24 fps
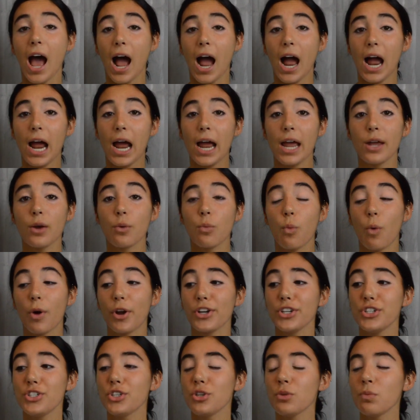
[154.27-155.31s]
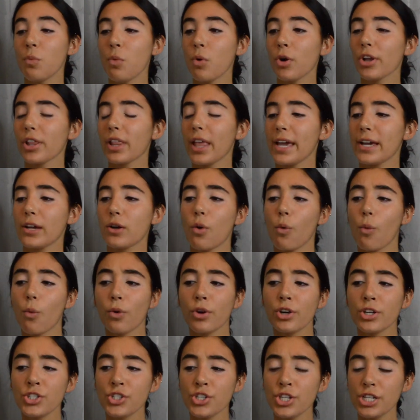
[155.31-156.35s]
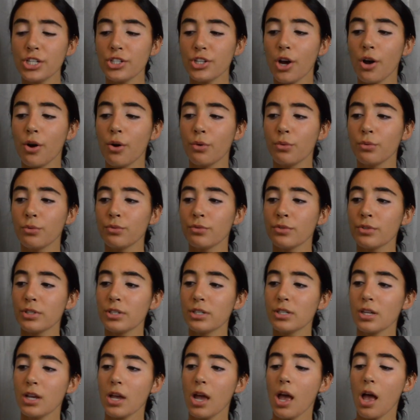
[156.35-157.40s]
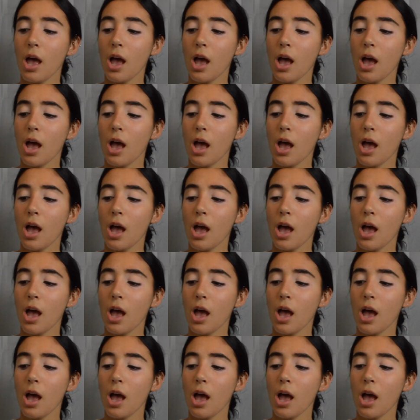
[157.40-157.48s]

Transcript: I wanna do more like orangey tones,